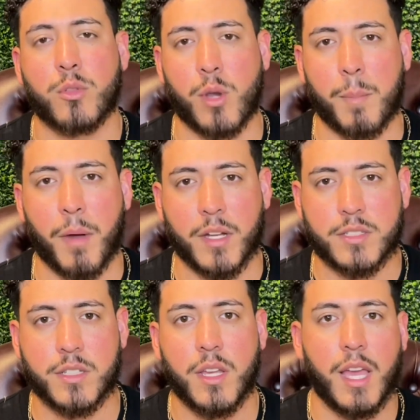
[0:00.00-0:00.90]

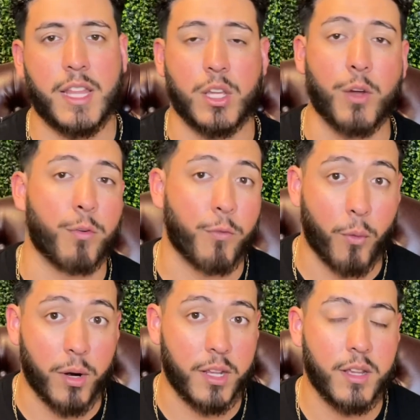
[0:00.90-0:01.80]
$3, and they go for
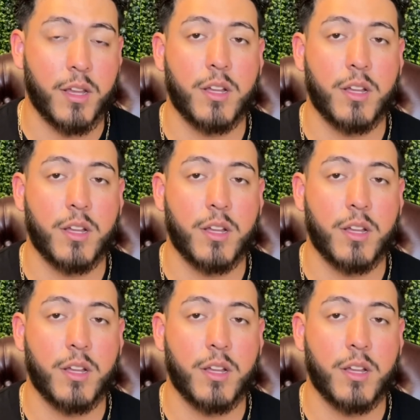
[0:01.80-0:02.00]
40.